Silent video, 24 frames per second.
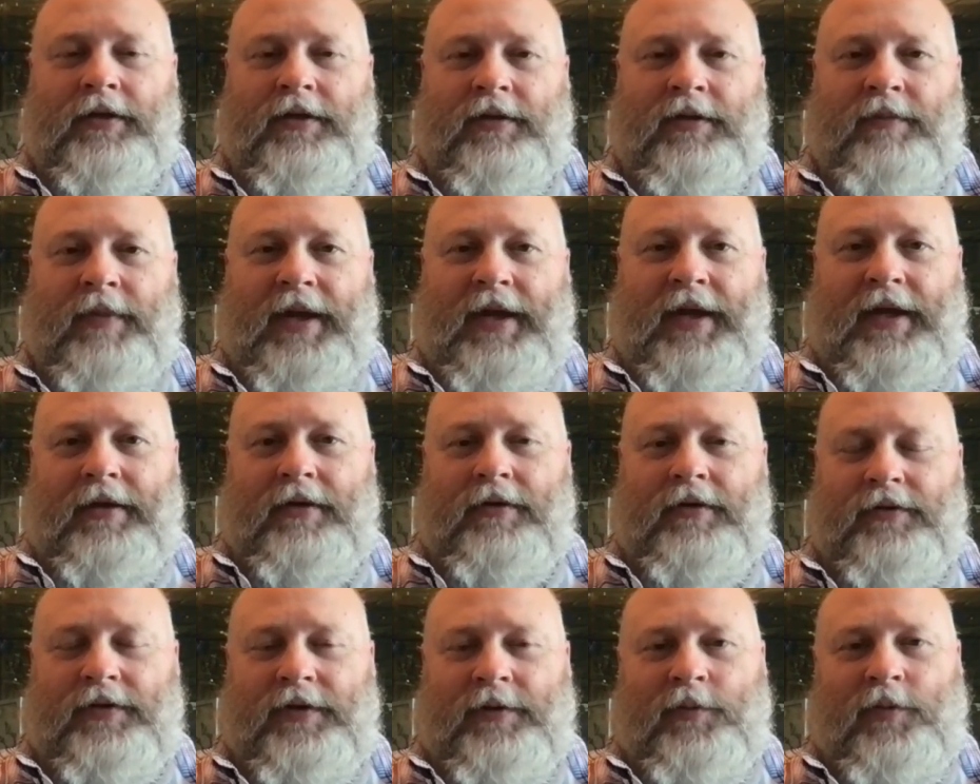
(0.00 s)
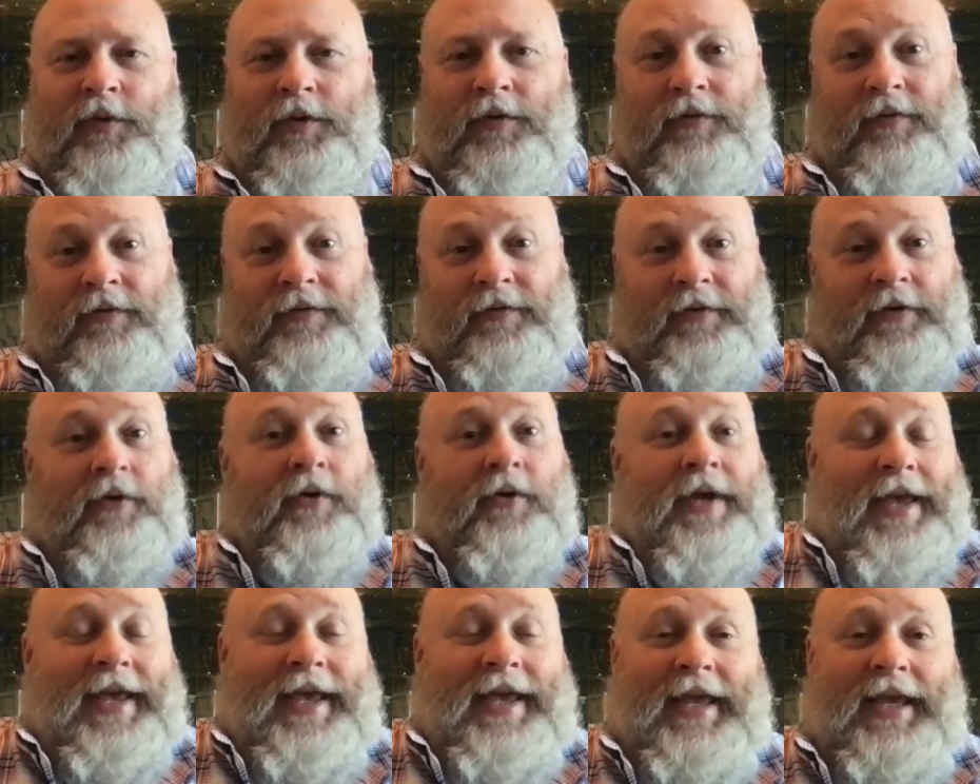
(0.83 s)
to make someone
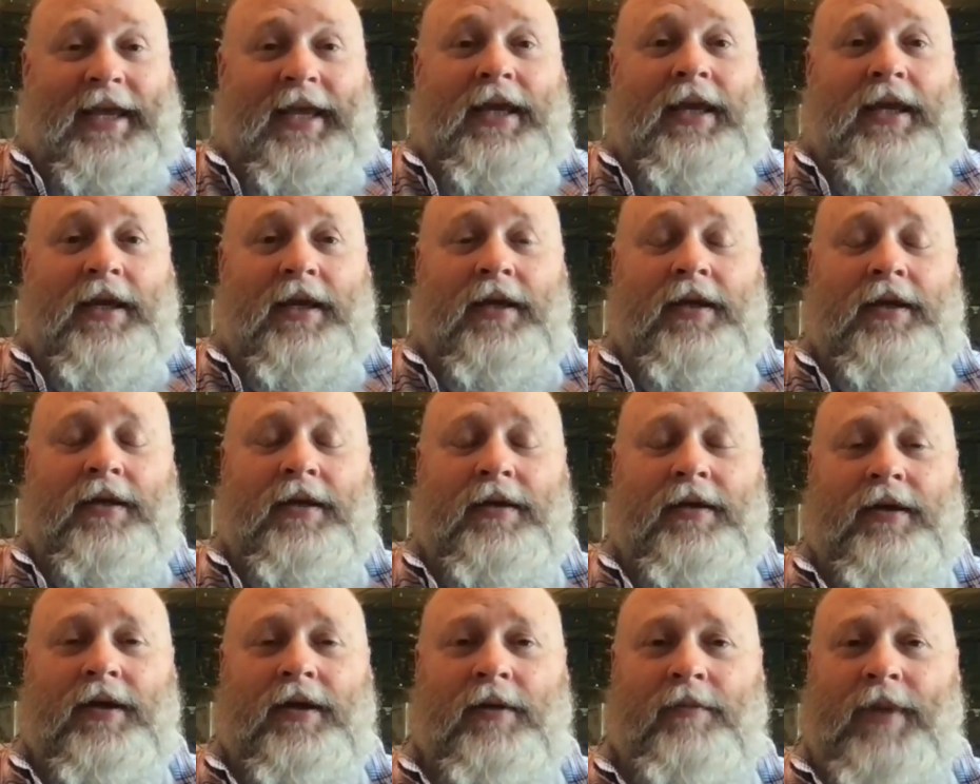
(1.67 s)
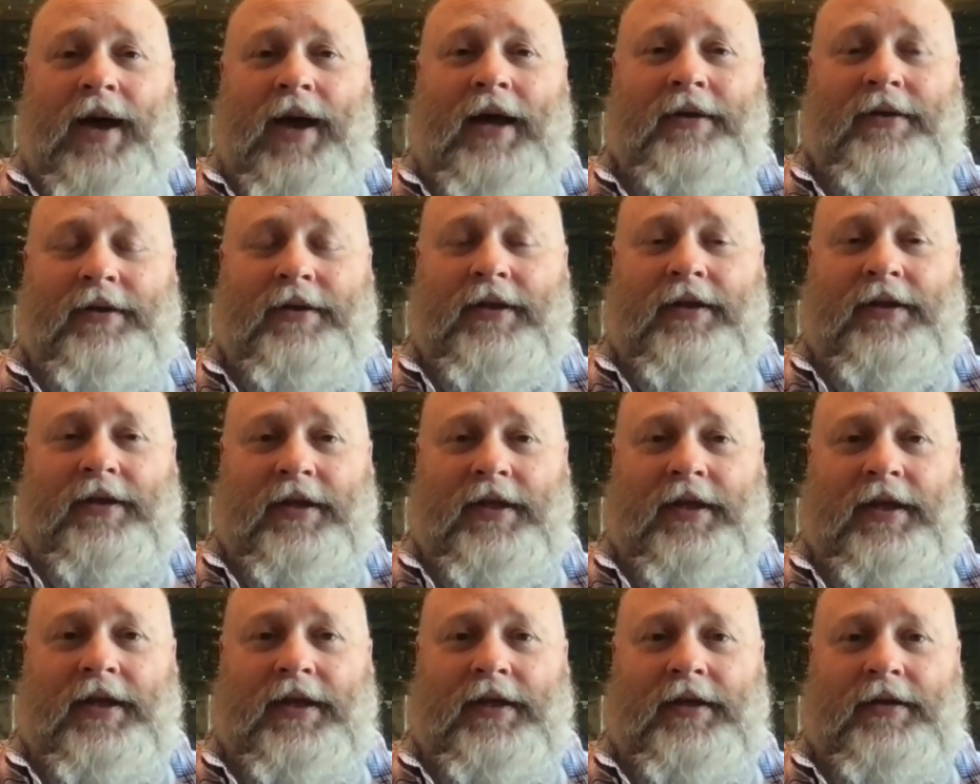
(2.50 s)
feel icky about the
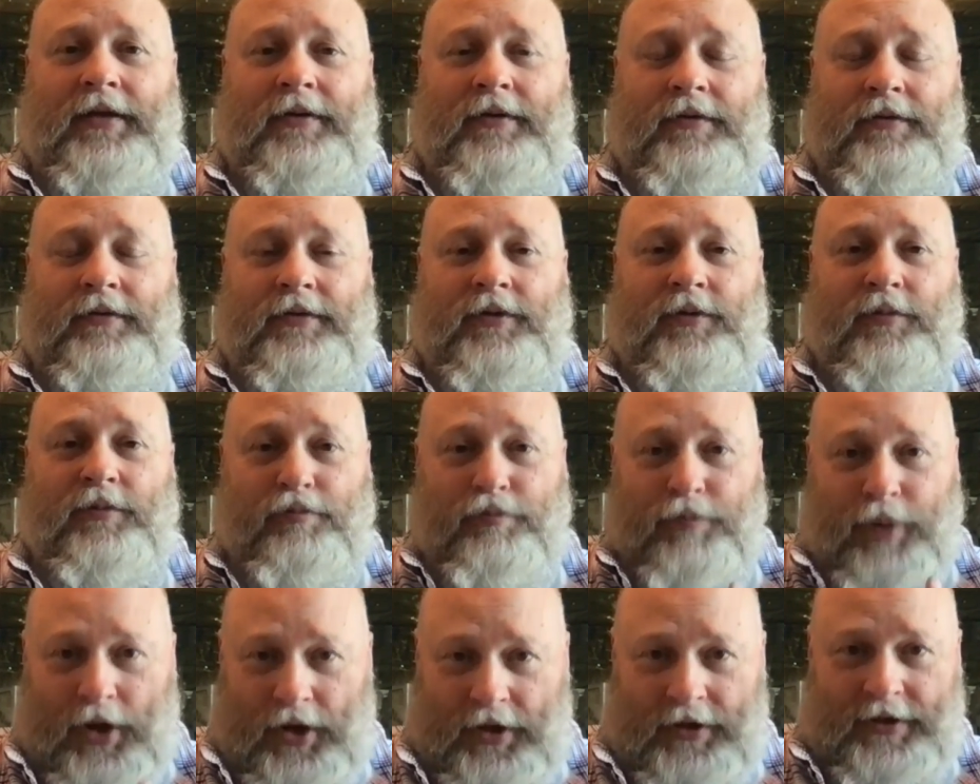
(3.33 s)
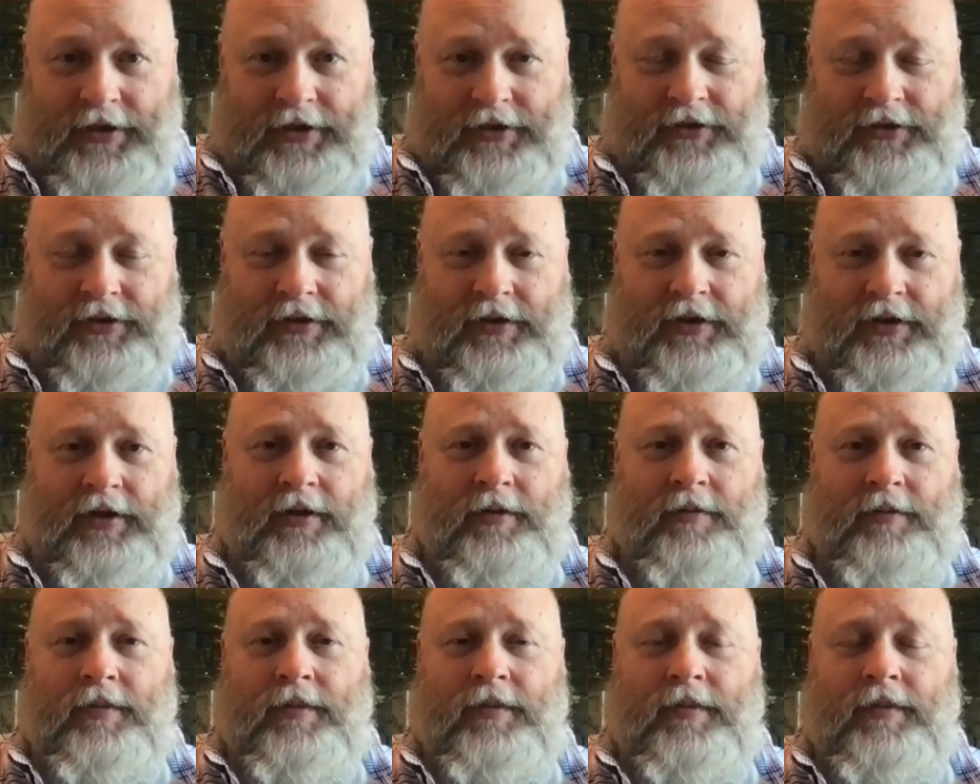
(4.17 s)
thing, to punish
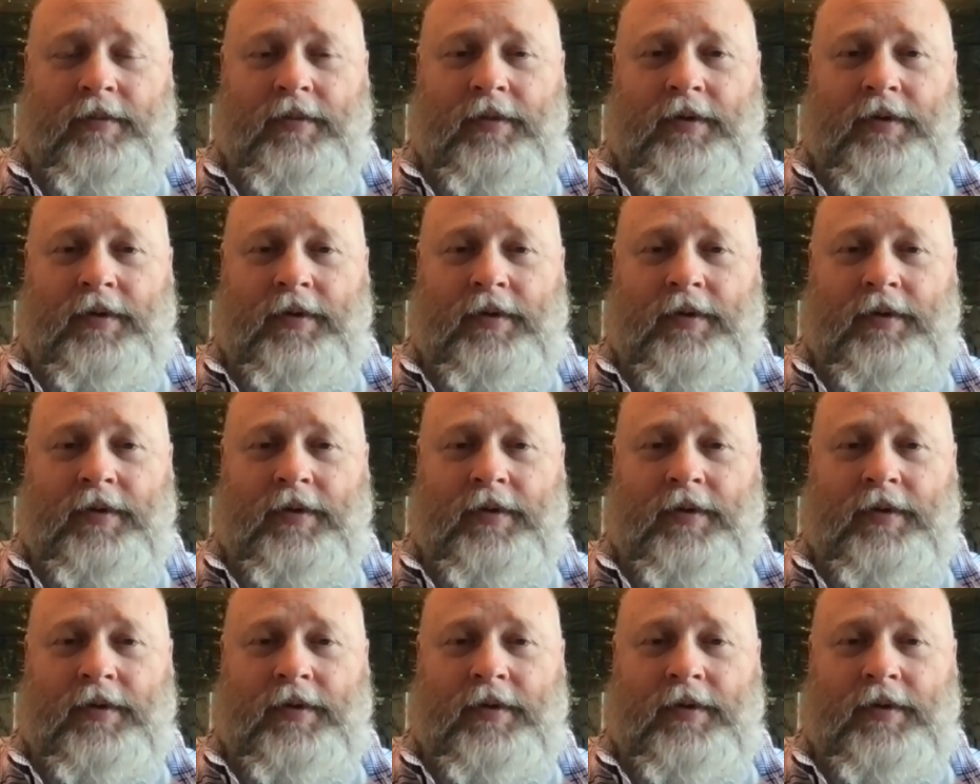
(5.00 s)
them